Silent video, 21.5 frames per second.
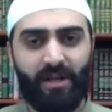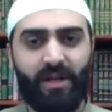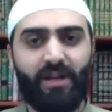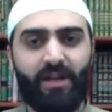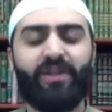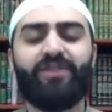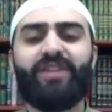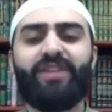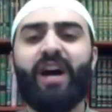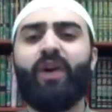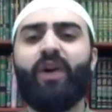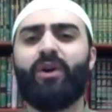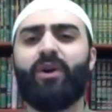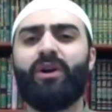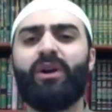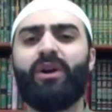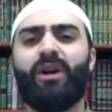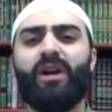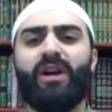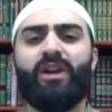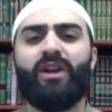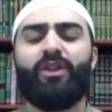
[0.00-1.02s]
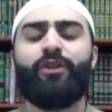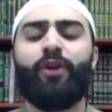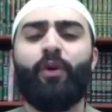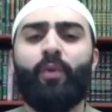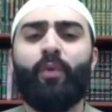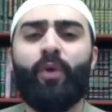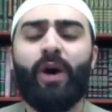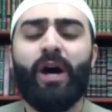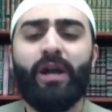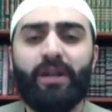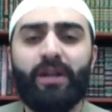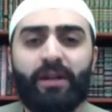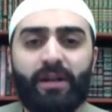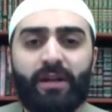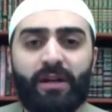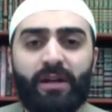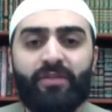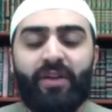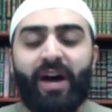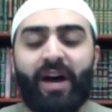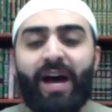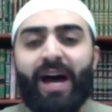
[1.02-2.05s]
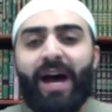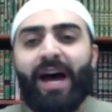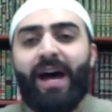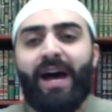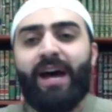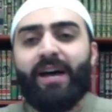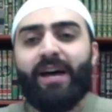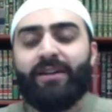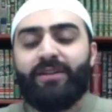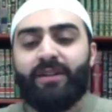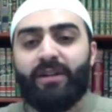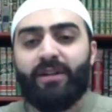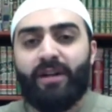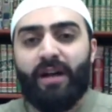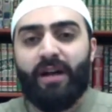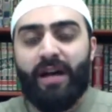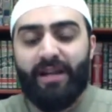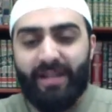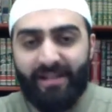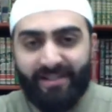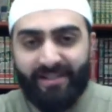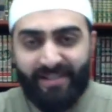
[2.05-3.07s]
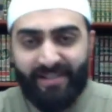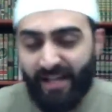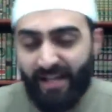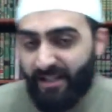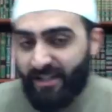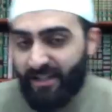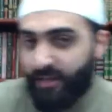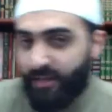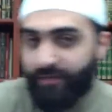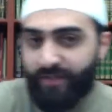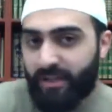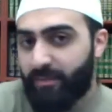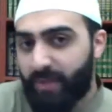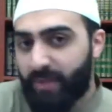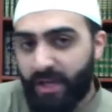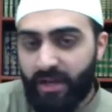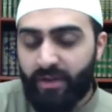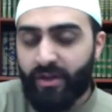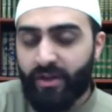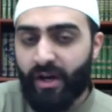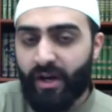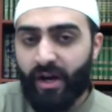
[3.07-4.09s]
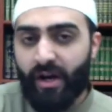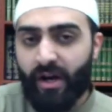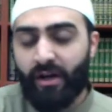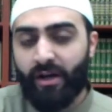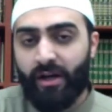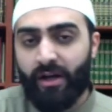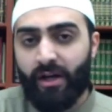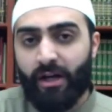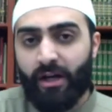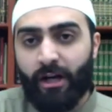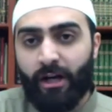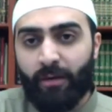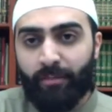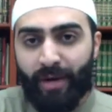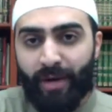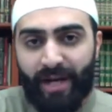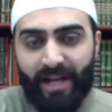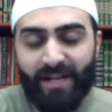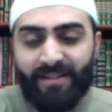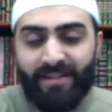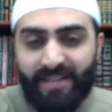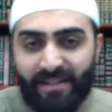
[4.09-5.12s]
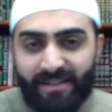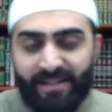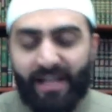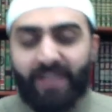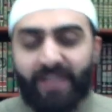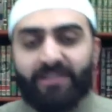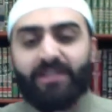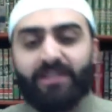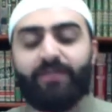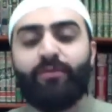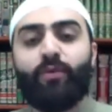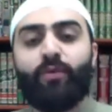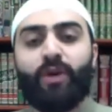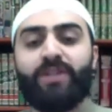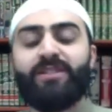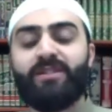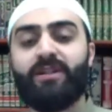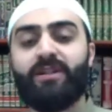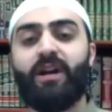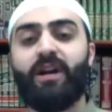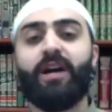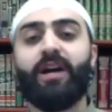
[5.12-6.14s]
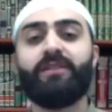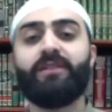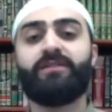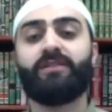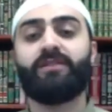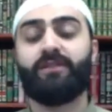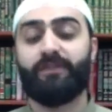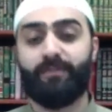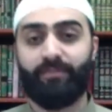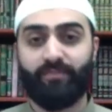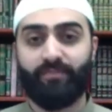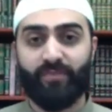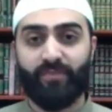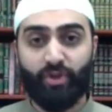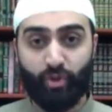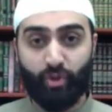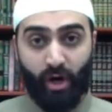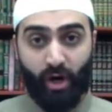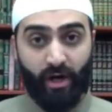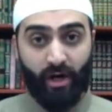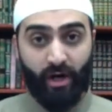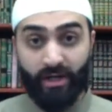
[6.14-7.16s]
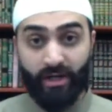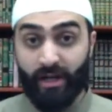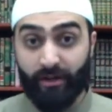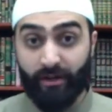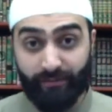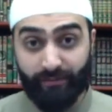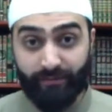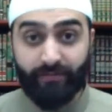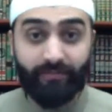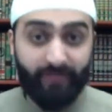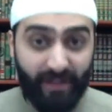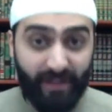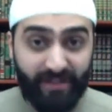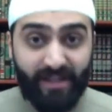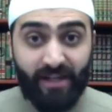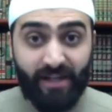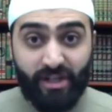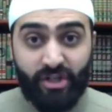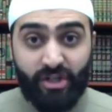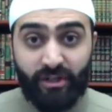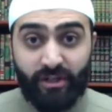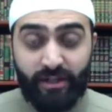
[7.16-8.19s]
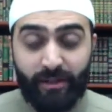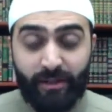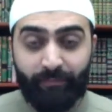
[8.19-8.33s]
The doubter. The one that had an incentive to be there, but his incentive was not strong enough, essentially.